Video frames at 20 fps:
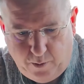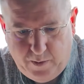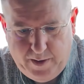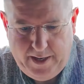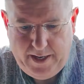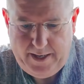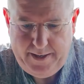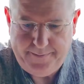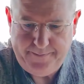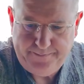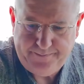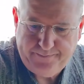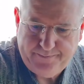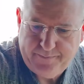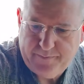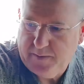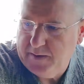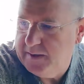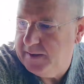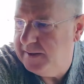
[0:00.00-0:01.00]
of the way
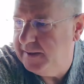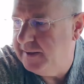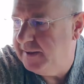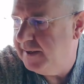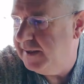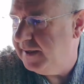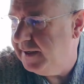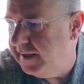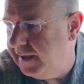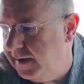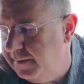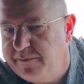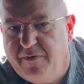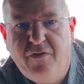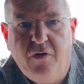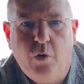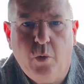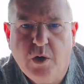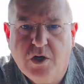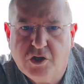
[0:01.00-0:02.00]

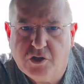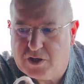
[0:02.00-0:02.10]
before we